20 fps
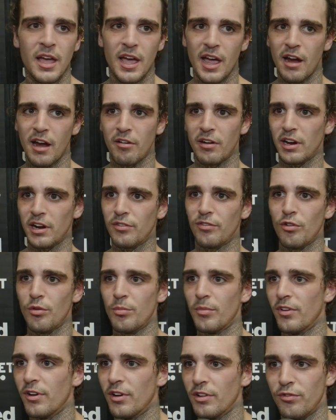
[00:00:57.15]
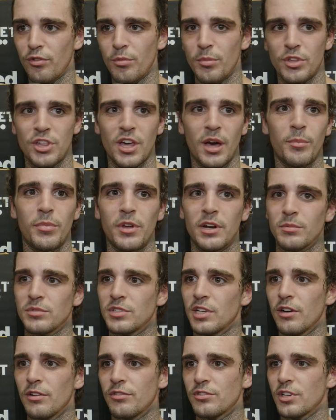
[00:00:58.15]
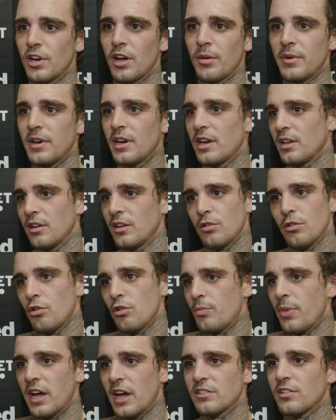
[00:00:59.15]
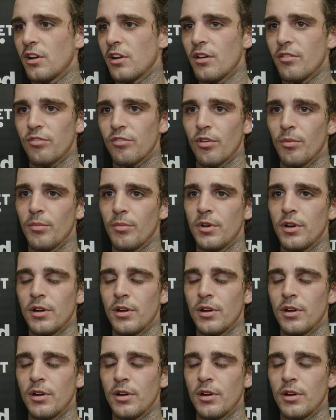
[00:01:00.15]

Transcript: Eric, former champion himself, you know what I mean? Like, who better to learn from?